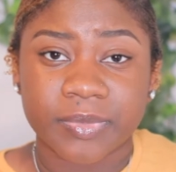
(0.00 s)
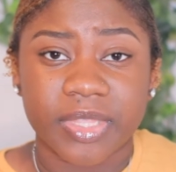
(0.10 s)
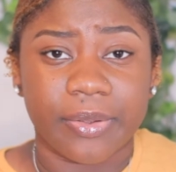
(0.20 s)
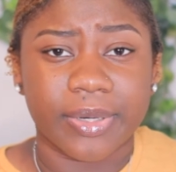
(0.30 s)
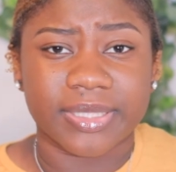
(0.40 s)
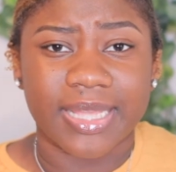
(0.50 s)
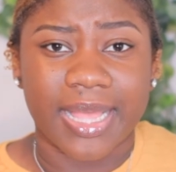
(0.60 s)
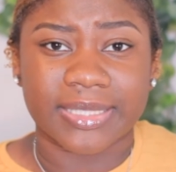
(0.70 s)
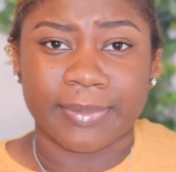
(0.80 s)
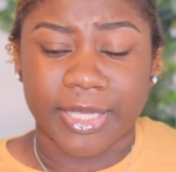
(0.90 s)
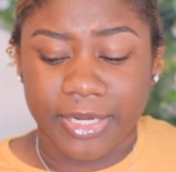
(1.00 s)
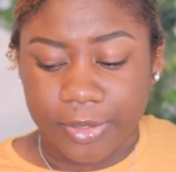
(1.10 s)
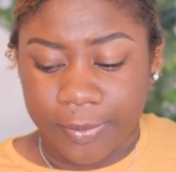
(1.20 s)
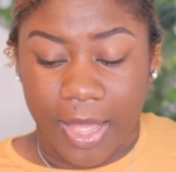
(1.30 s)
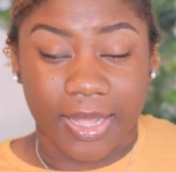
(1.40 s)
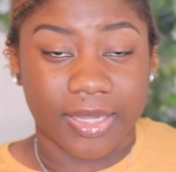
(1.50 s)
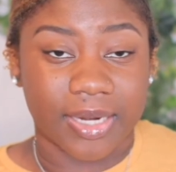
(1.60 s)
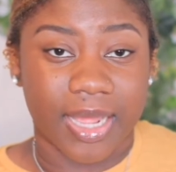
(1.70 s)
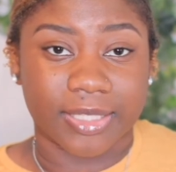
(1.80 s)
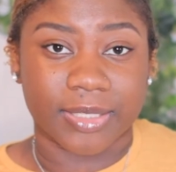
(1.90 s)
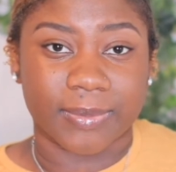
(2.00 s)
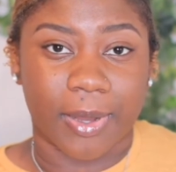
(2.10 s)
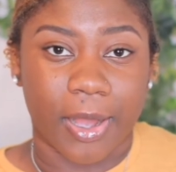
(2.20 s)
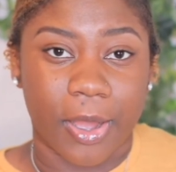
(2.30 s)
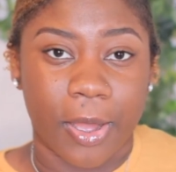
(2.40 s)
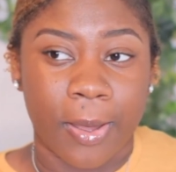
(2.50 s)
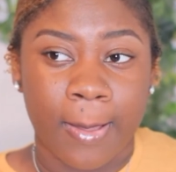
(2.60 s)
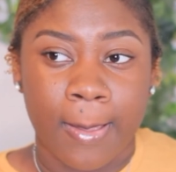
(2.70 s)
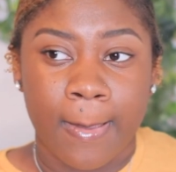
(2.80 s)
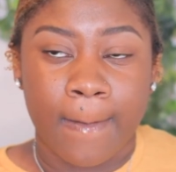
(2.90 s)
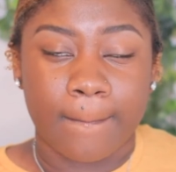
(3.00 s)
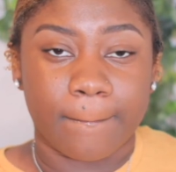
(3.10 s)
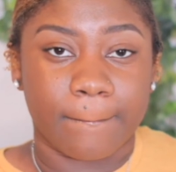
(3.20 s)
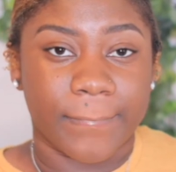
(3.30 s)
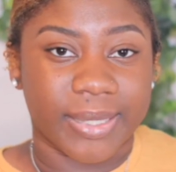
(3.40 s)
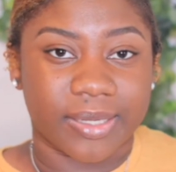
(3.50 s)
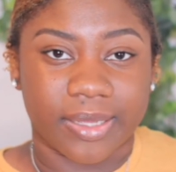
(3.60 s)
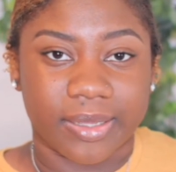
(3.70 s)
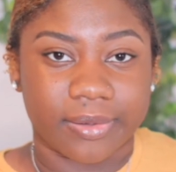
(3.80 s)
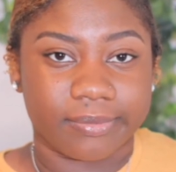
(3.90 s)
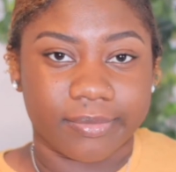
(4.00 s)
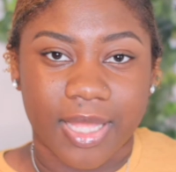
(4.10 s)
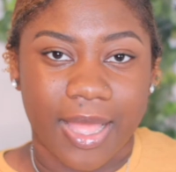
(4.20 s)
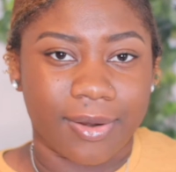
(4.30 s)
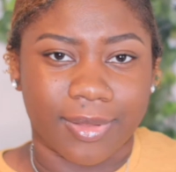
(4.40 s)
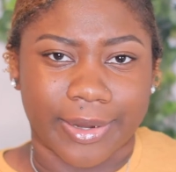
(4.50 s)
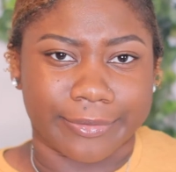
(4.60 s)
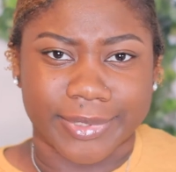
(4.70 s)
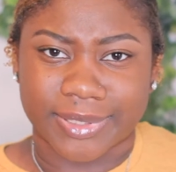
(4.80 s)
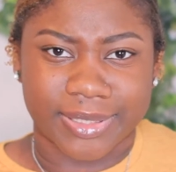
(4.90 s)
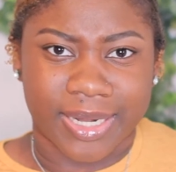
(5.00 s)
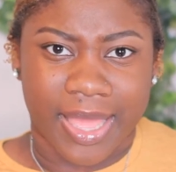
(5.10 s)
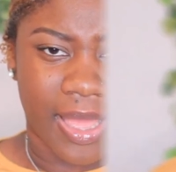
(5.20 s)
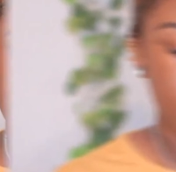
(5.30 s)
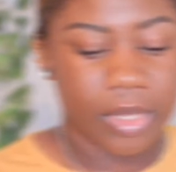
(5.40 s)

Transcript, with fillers: They were a size medium. I could have got a small, but I don't like risking that.